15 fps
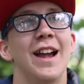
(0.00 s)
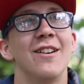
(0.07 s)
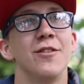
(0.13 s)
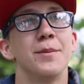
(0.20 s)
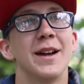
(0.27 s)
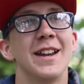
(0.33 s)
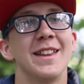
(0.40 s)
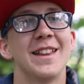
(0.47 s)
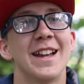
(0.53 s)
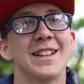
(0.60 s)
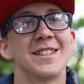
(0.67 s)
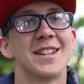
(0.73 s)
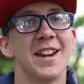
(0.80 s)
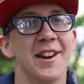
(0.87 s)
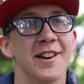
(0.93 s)
Everybody
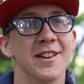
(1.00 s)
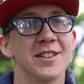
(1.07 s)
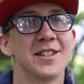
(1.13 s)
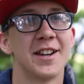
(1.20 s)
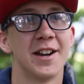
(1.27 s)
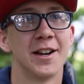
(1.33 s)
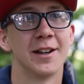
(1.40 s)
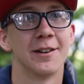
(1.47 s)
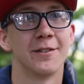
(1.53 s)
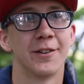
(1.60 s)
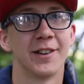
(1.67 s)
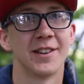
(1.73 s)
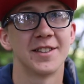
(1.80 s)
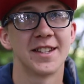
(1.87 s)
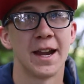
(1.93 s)
that's here is here
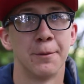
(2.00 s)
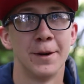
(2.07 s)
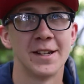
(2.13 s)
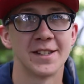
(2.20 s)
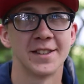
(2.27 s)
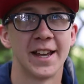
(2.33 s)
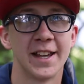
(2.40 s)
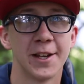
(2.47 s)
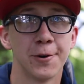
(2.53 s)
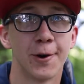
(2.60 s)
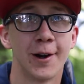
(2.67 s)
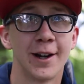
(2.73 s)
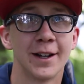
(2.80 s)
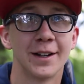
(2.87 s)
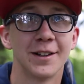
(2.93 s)
for the same reason that you
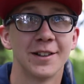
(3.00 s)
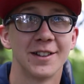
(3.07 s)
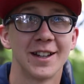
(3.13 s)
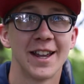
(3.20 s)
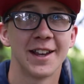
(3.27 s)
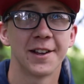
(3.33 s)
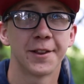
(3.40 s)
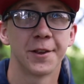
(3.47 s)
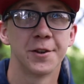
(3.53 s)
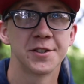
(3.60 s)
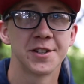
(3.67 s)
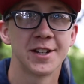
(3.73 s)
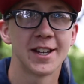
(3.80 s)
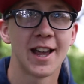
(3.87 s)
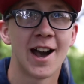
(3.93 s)
are, to get
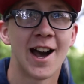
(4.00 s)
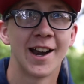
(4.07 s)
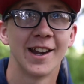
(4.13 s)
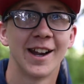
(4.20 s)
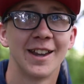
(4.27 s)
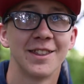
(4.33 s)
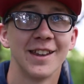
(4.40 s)
closer to God, and I